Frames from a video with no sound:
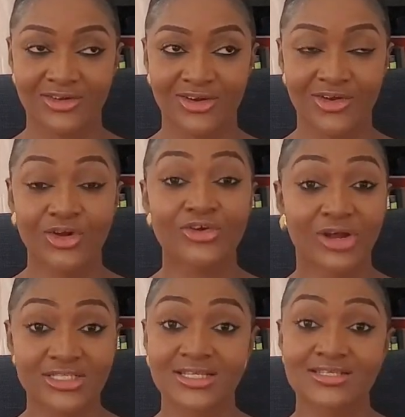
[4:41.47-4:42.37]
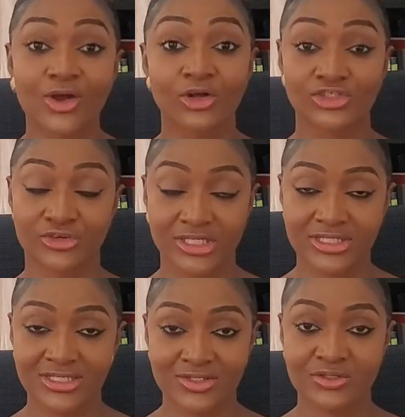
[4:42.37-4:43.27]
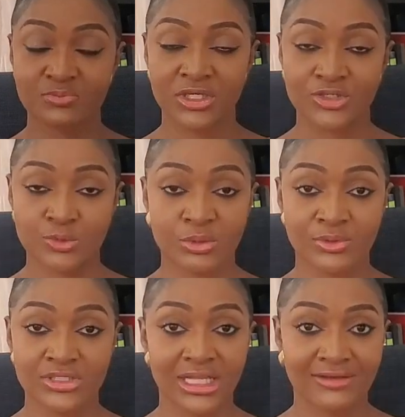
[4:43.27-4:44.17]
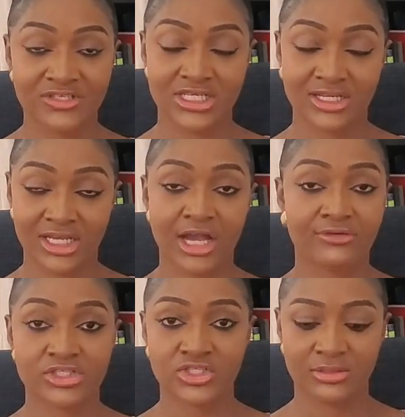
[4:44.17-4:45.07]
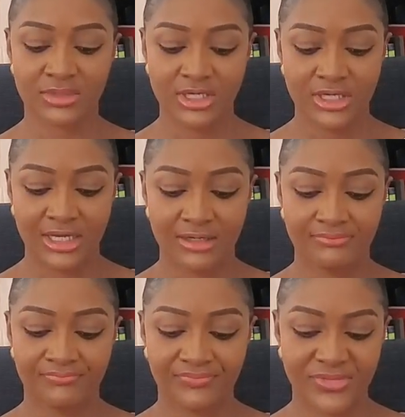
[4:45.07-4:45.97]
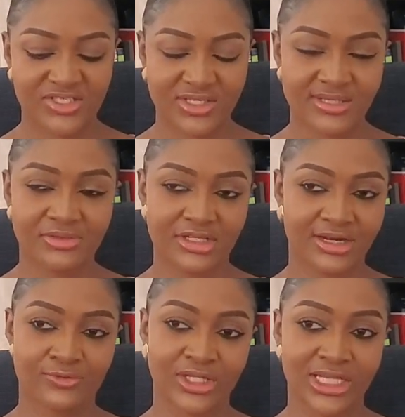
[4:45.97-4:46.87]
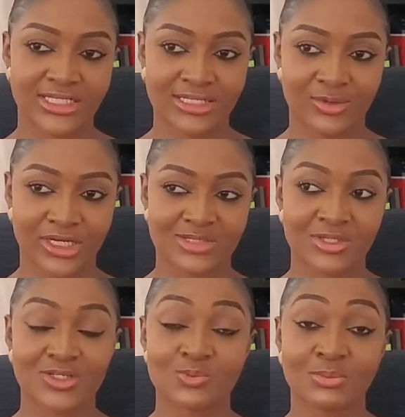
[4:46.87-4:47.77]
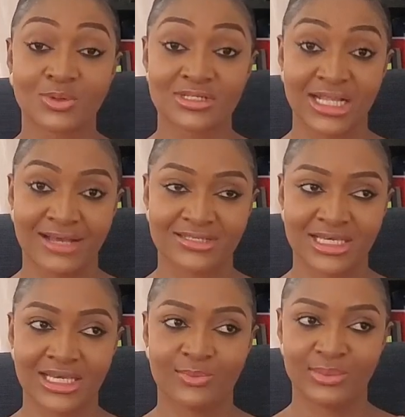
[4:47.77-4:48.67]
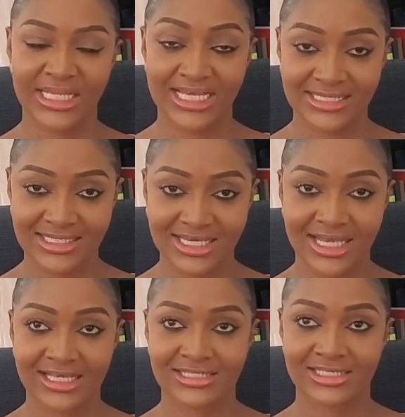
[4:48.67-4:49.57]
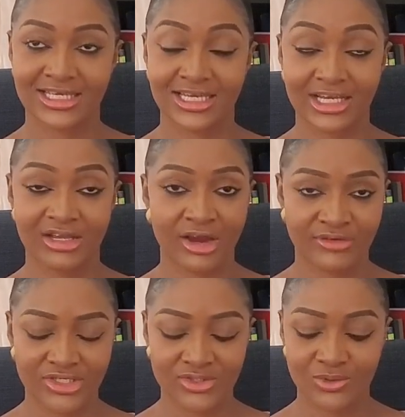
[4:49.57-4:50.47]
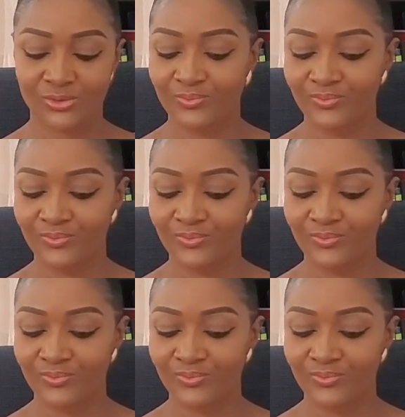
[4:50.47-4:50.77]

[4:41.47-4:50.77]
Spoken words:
God grants us utterance to speak into people's lives and encourage them. It's just something that I realized, that when I speak into people's lives, they are blessed and they get encouraged. So